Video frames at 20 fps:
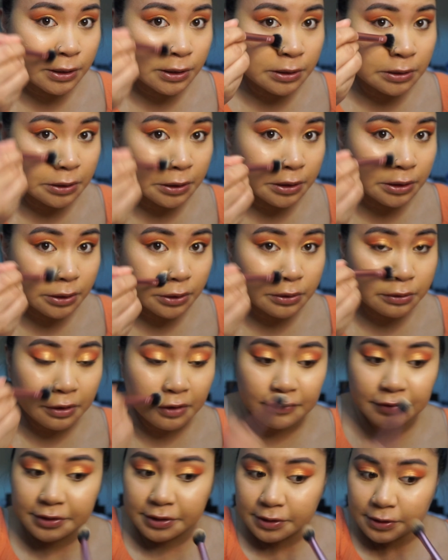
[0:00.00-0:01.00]
in like the
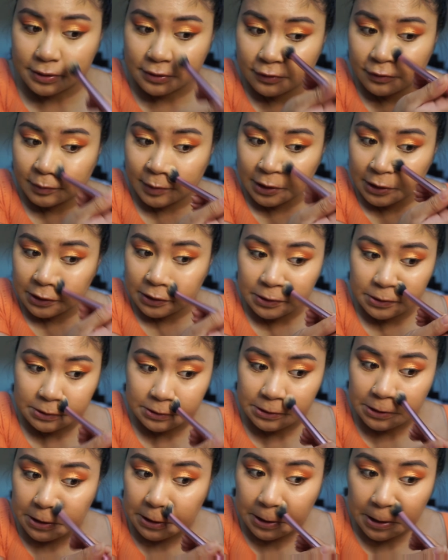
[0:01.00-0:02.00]
crevices of my nose
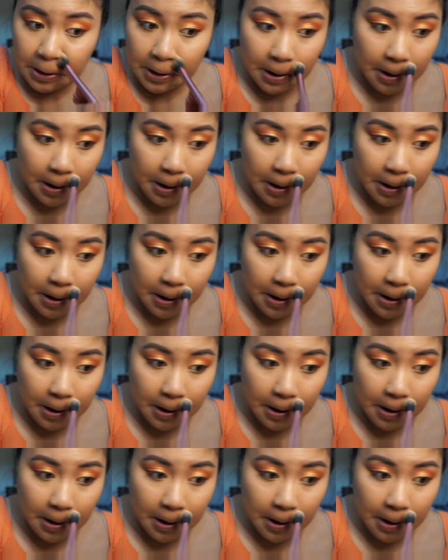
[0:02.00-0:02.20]
here.